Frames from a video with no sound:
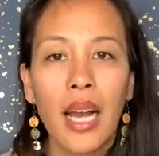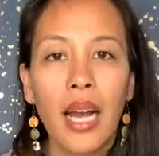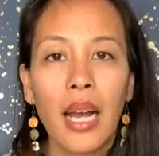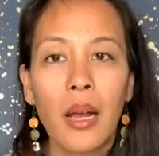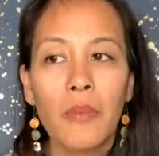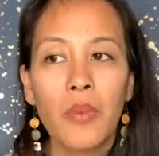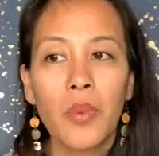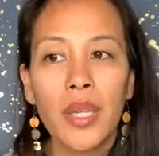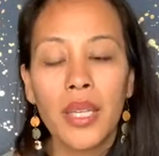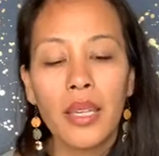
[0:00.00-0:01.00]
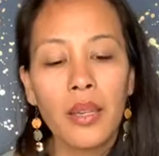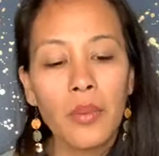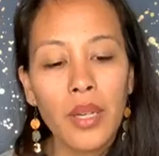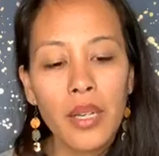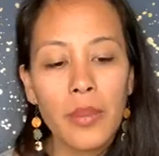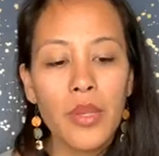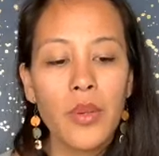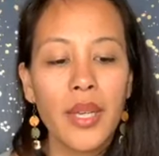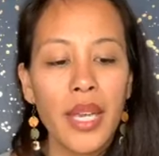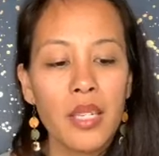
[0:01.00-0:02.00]
Really, when it comes to
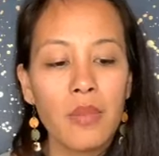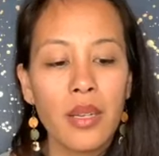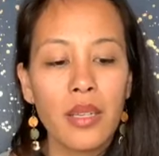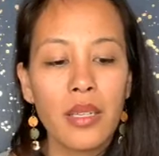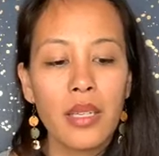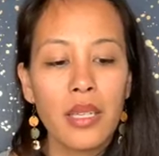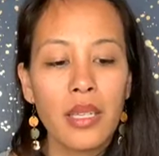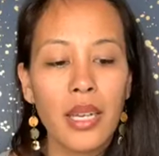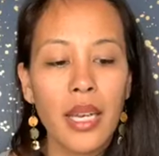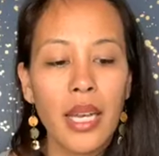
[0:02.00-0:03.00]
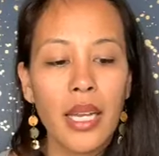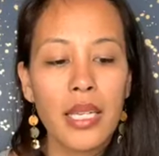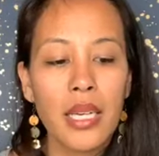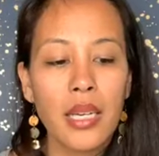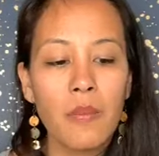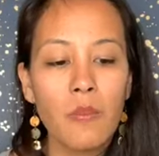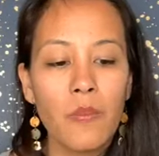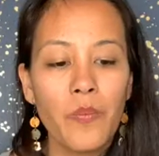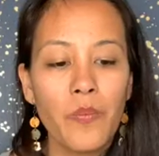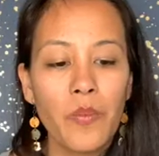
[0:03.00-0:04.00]
engagement and